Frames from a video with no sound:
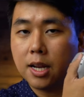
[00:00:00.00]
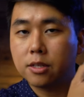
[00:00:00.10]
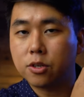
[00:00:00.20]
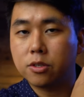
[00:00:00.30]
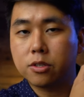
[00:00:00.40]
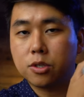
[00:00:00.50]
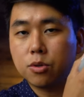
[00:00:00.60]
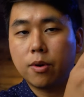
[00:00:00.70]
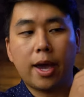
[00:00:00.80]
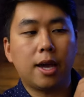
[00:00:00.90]
and it turns
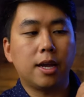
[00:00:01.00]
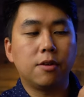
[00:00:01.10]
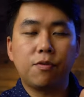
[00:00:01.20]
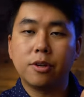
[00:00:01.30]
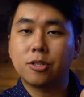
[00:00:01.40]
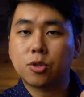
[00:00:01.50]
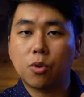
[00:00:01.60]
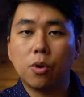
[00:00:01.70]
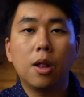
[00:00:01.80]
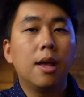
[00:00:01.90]
into an infinite
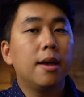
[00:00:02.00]
scroll,